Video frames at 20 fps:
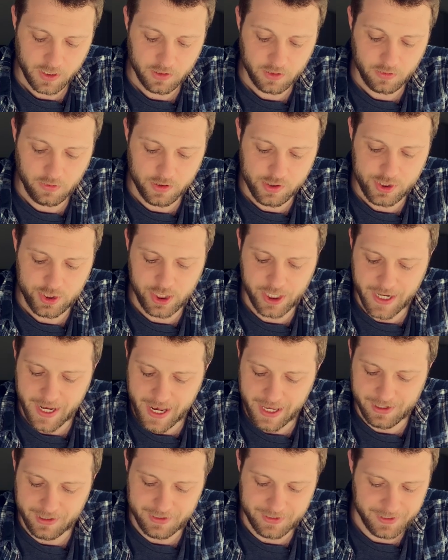
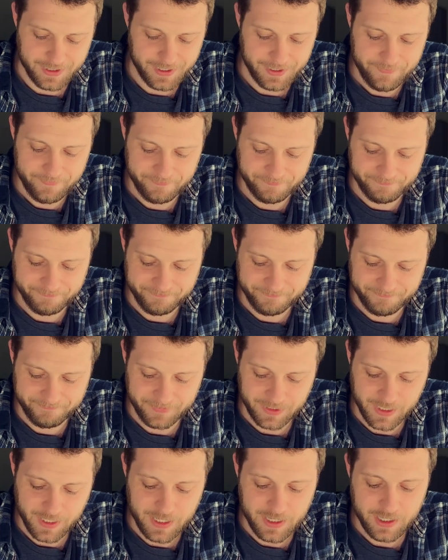Christianity
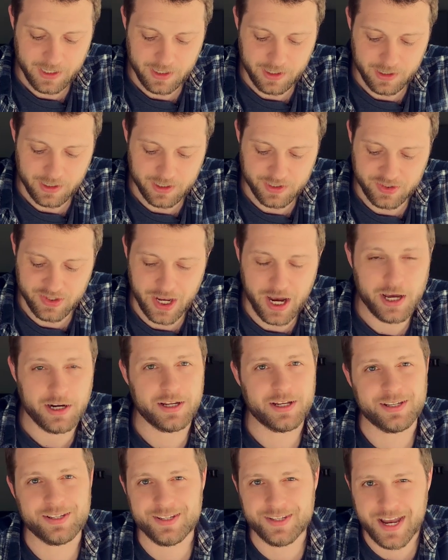is not
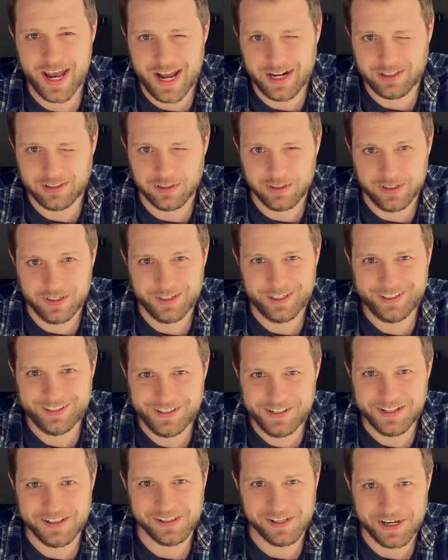exactly
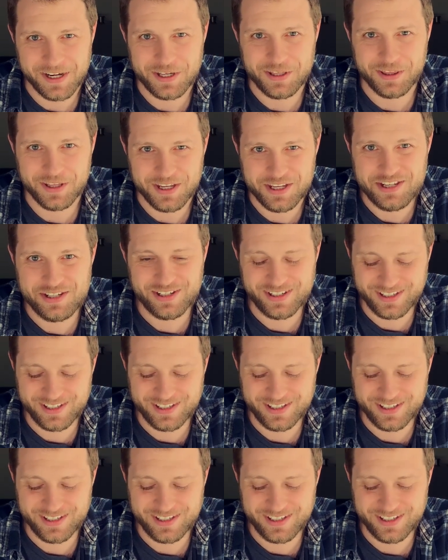like this.